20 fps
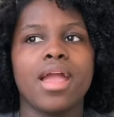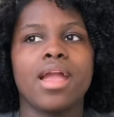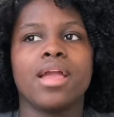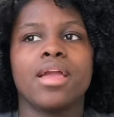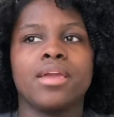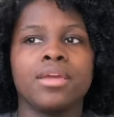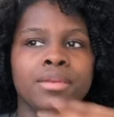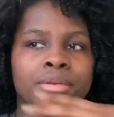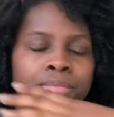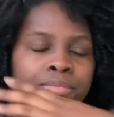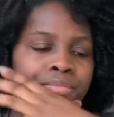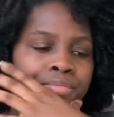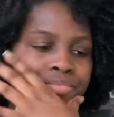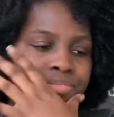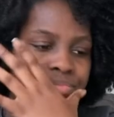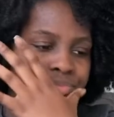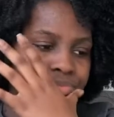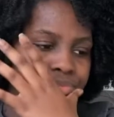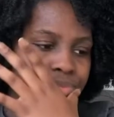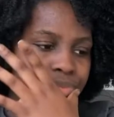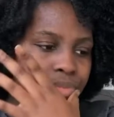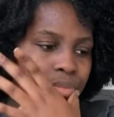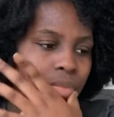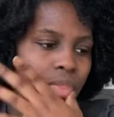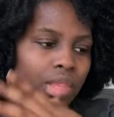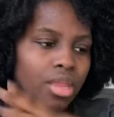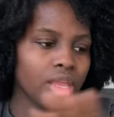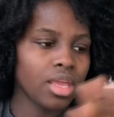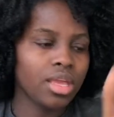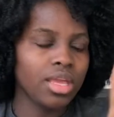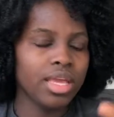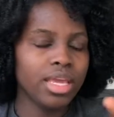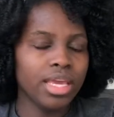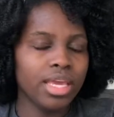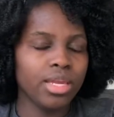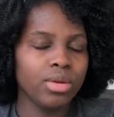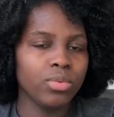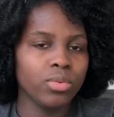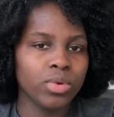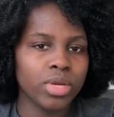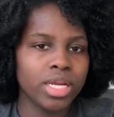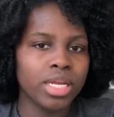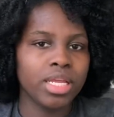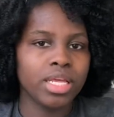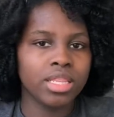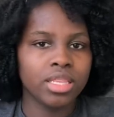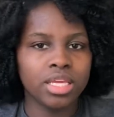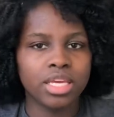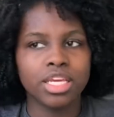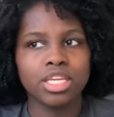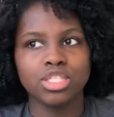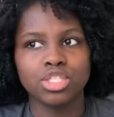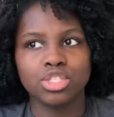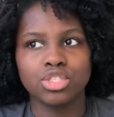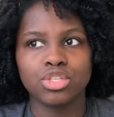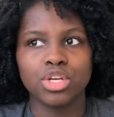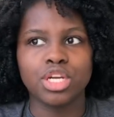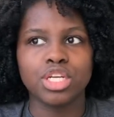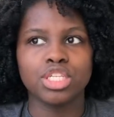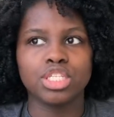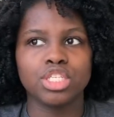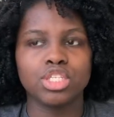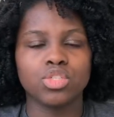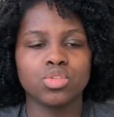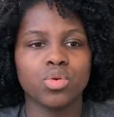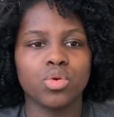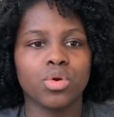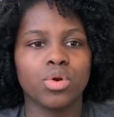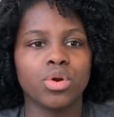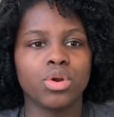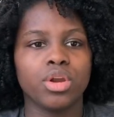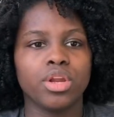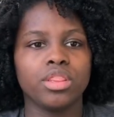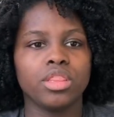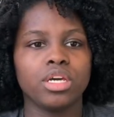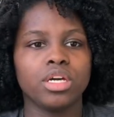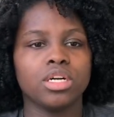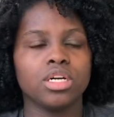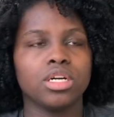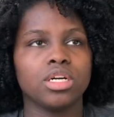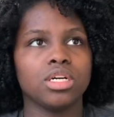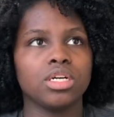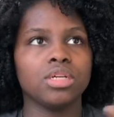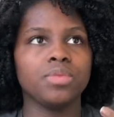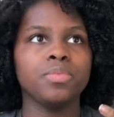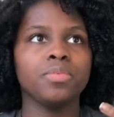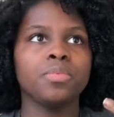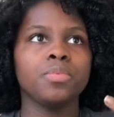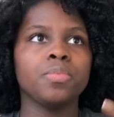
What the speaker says: And in reading the instructions or the